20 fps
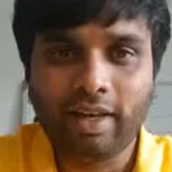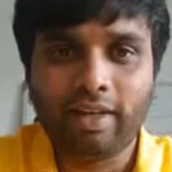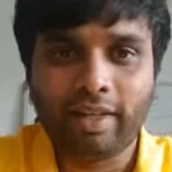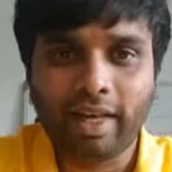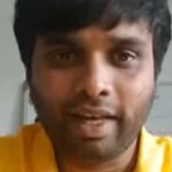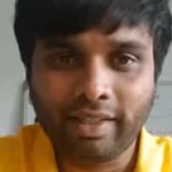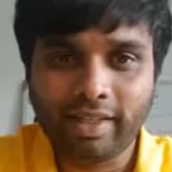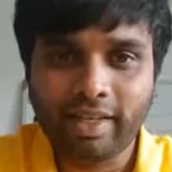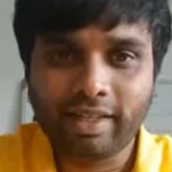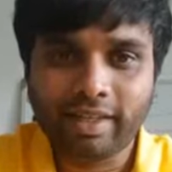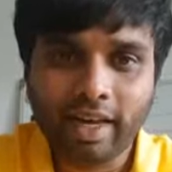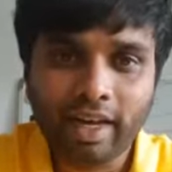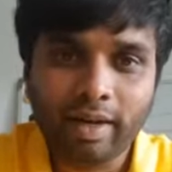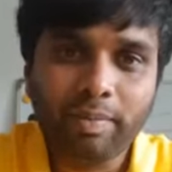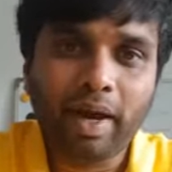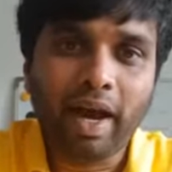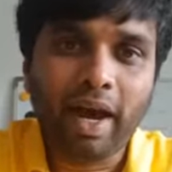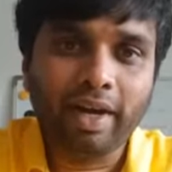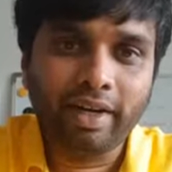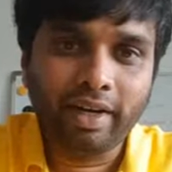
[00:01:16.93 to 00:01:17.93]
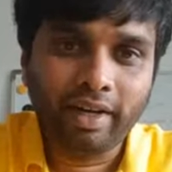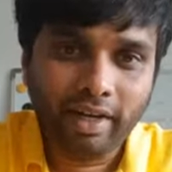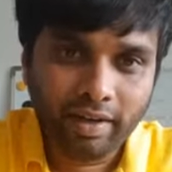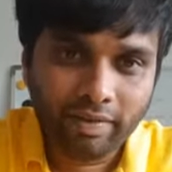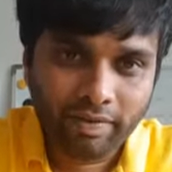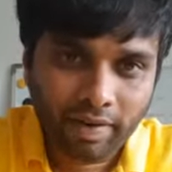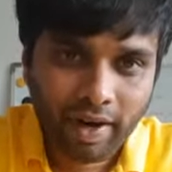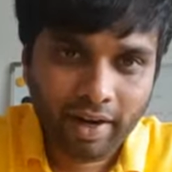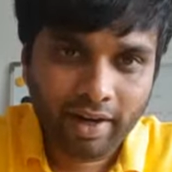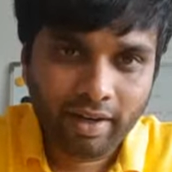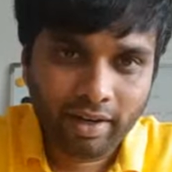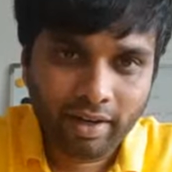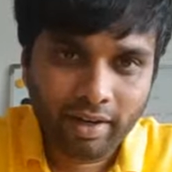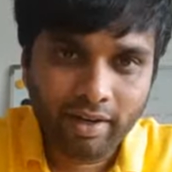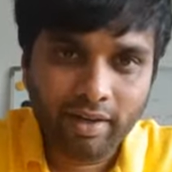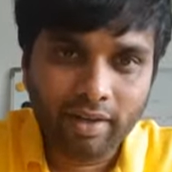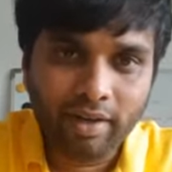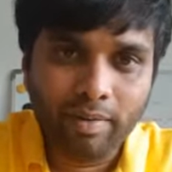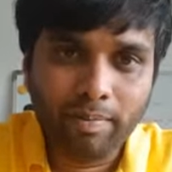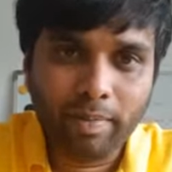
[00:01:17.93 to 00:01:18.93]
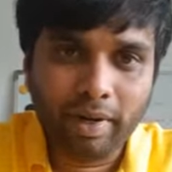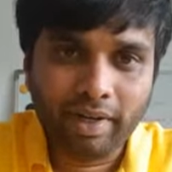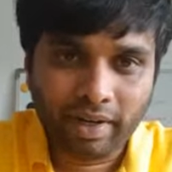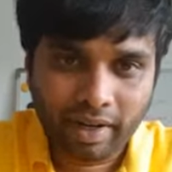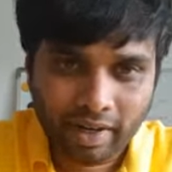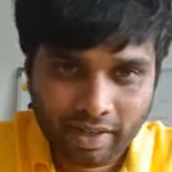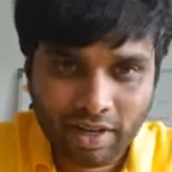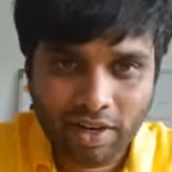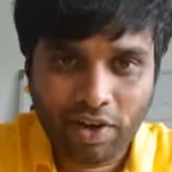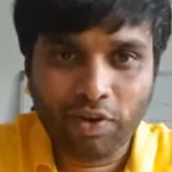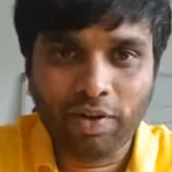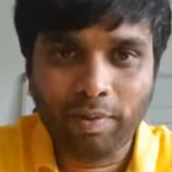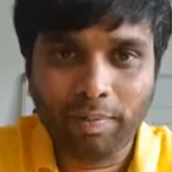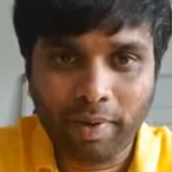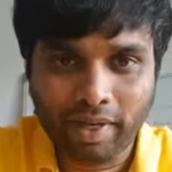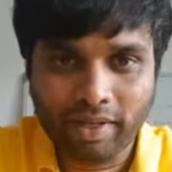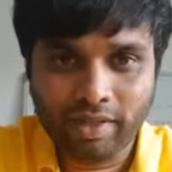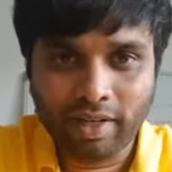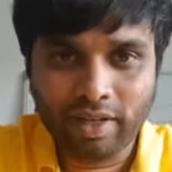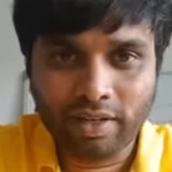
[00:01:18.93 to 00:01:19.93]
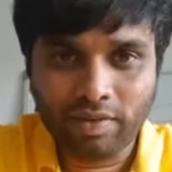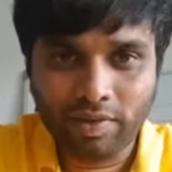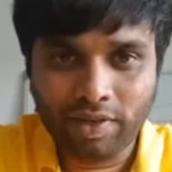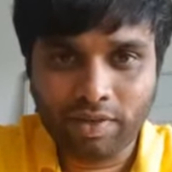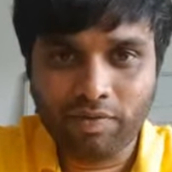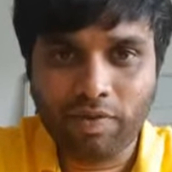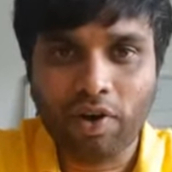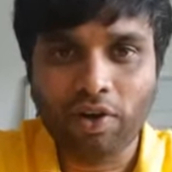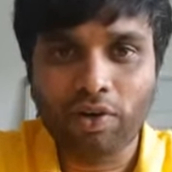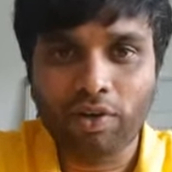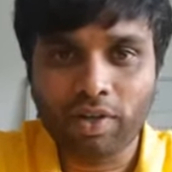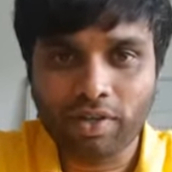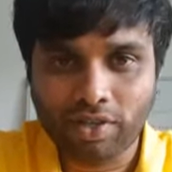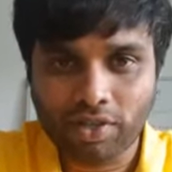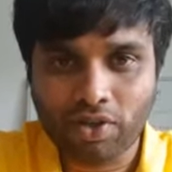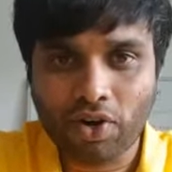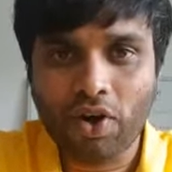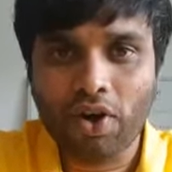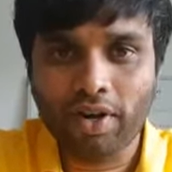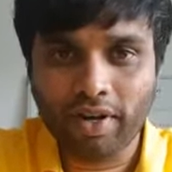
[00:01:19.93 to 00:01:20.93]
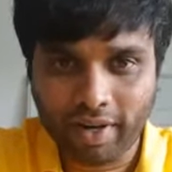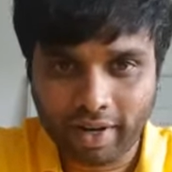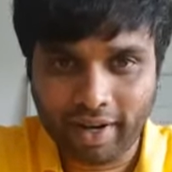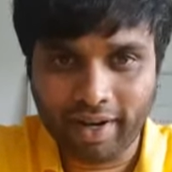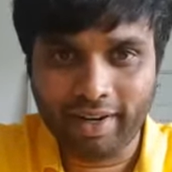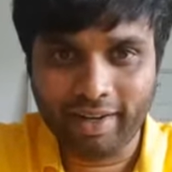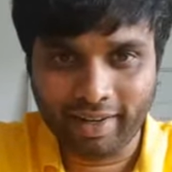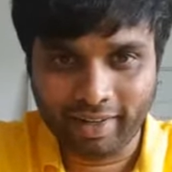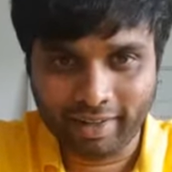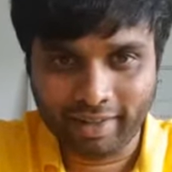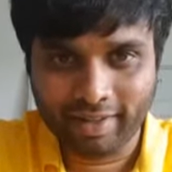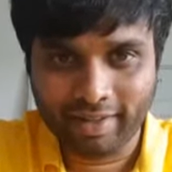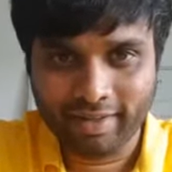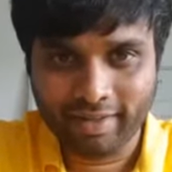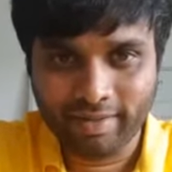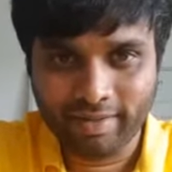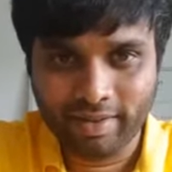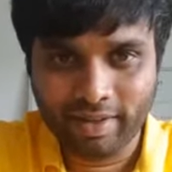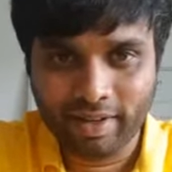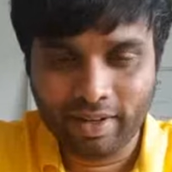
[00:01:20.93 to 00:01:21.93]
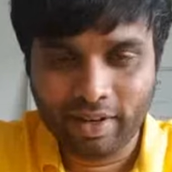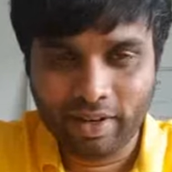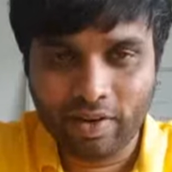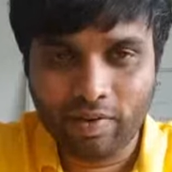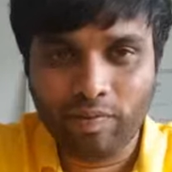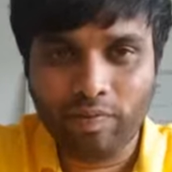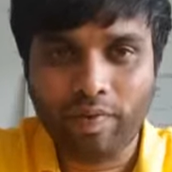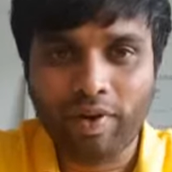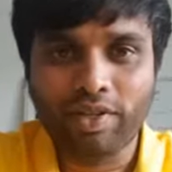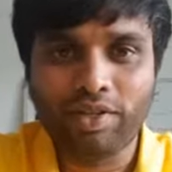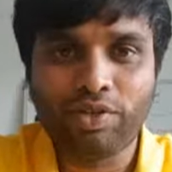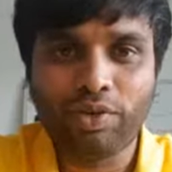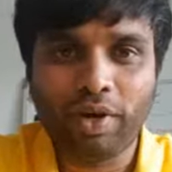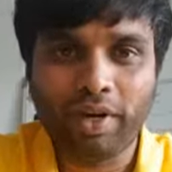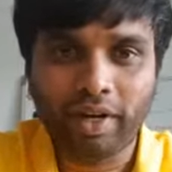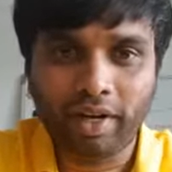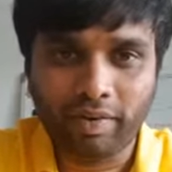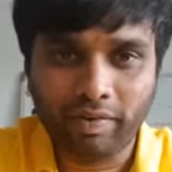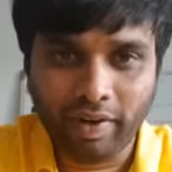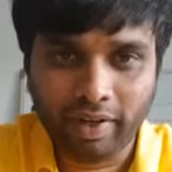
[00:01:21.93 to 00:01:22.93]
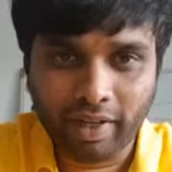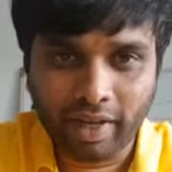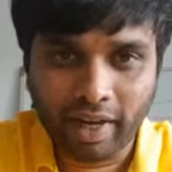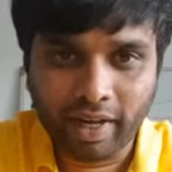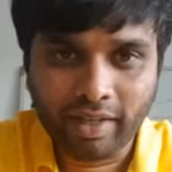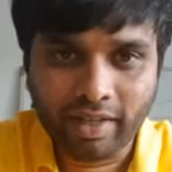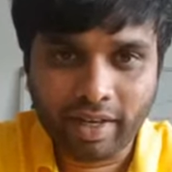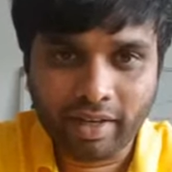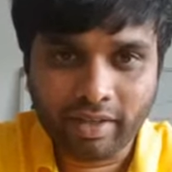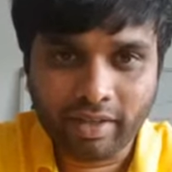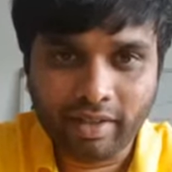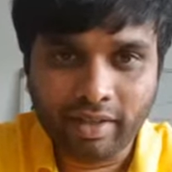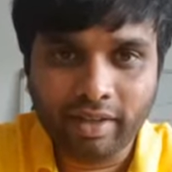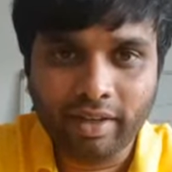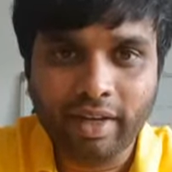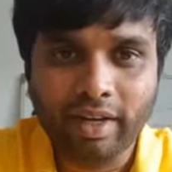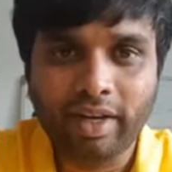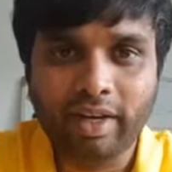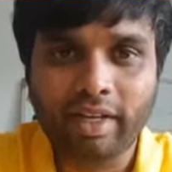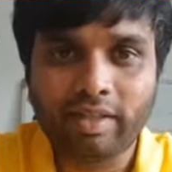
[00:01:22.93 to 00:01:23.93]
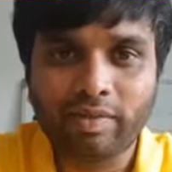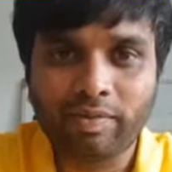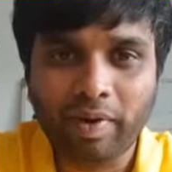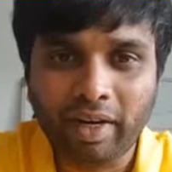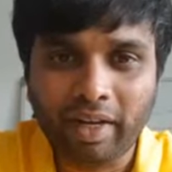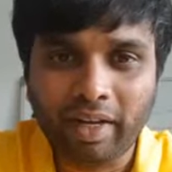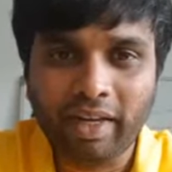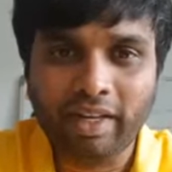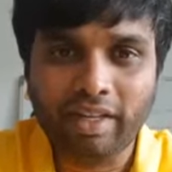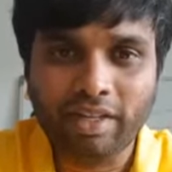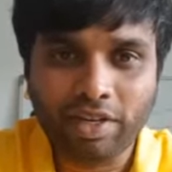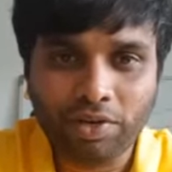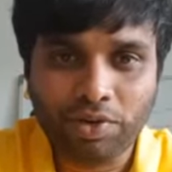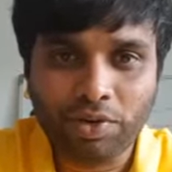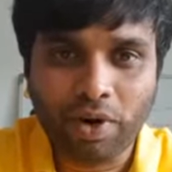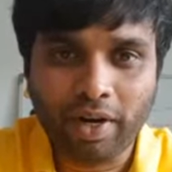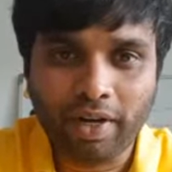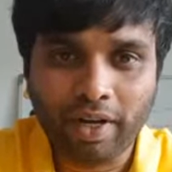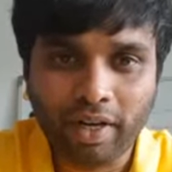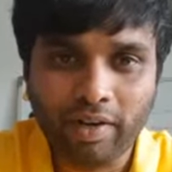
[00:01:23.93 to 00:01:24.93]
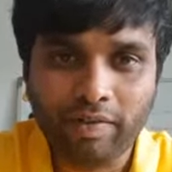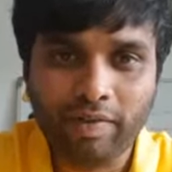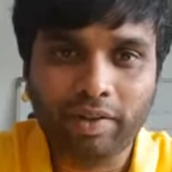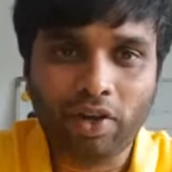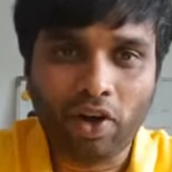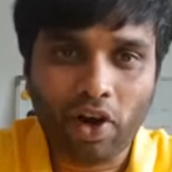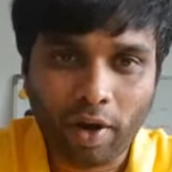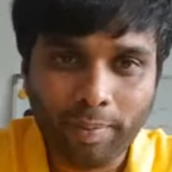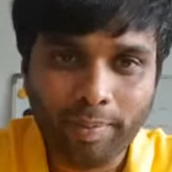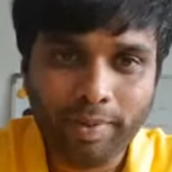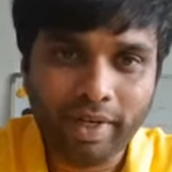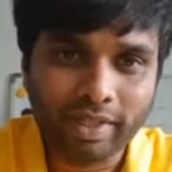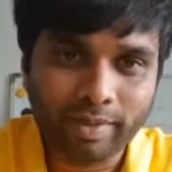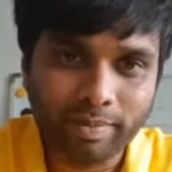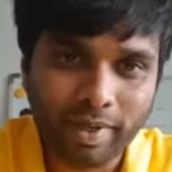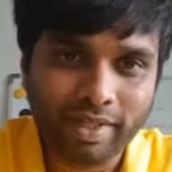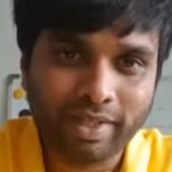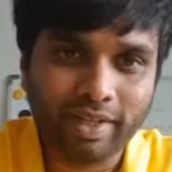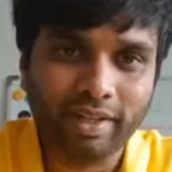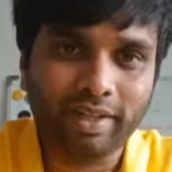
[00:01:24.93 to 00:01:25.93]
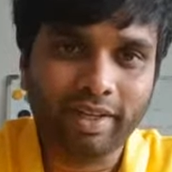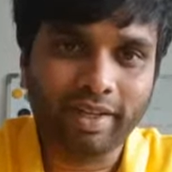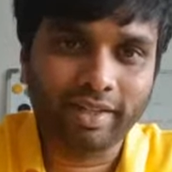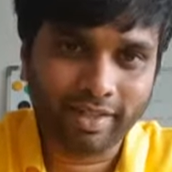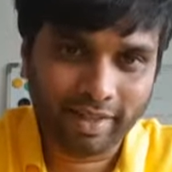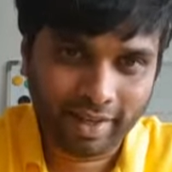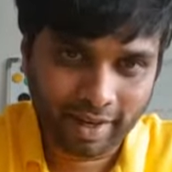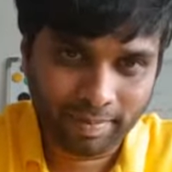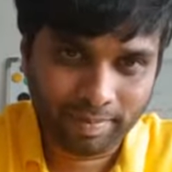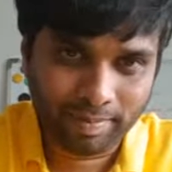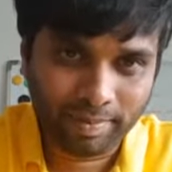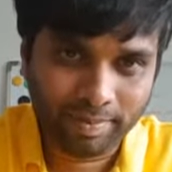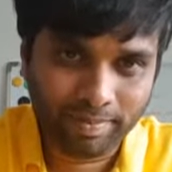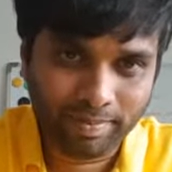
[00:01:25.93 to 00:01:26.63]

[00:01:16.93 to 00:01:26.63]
The edges can be identified by tracing out the pixels which follow the strong gradient. Once you identify the edges, it is very easy to identify the objects based on their shape.